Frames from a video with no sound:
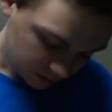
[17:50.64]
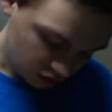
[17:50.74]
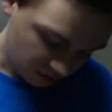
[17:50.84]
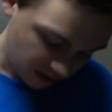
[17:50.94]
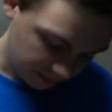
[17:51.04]

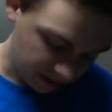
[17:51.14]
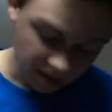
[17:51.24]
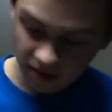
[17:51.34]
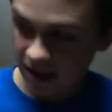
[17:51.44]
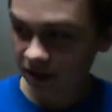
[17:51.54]
so I'm happy
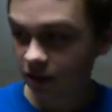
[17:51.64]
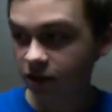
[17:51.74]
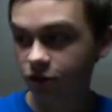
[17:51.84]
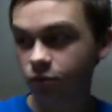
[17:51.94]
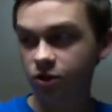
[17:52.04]
about that.
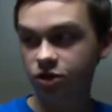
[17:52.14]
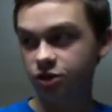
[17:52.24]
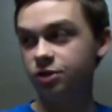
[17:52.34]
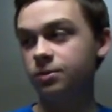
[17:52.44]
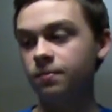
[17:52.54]
Selector
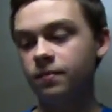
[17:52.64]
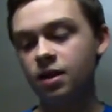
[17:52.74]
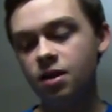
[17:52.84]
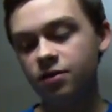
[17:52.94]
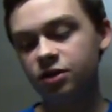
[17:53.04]
switches.
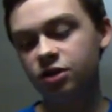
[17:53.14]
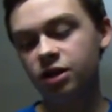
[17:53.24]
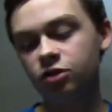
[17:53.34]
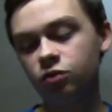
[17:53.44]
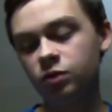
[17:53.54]
The
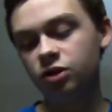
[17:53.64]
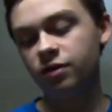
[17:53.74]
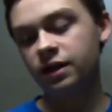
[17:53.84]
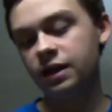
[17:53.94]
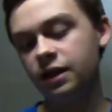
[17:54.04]
selector switch
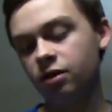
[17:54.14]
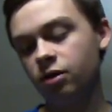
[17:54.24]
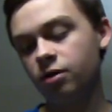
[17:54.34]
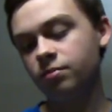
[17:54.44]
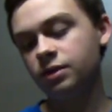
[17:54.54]
on the King
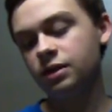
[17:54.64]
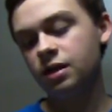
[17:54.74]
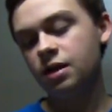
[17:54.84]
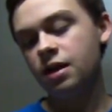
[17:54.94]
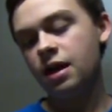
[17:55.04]
Arms,
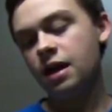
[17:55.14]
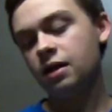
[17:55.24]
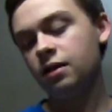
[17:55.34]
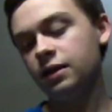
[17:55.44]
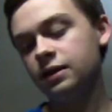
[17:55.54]

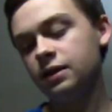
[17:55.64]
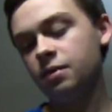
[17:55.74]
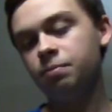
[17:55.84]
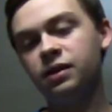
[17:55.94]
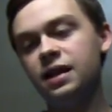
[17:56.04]
it clicks
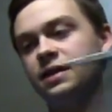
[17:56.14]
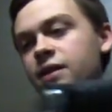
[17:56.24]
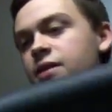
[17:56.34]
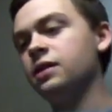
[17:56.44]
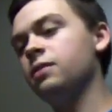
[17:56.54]
into place.
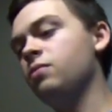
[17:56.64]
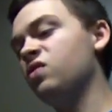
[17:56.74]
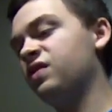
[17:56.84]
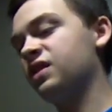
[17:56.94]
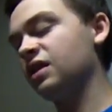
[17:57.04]
It doesn't
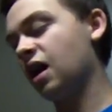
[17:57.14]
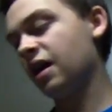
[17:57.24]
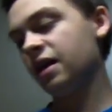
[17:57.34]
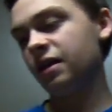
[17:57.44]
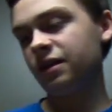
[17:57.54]
really
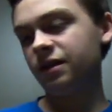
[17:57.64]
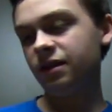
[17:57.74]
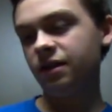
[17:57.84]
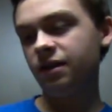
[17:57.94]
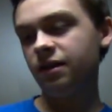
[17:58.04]
stop.
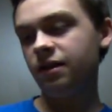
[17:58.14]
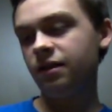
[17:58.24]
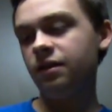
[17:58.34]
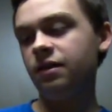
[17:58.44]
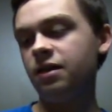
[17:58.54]

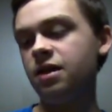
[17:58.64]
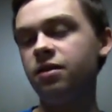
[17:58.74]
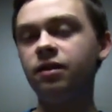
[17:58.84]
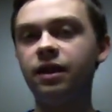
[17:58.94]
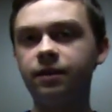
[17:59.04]

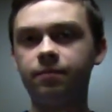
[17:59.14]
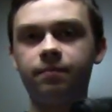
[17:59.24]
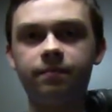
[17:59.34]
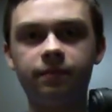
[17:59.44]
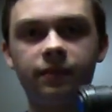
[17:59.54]
I
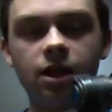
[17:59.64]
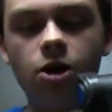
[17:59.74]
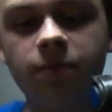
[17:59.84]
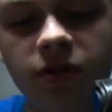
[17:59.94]
hope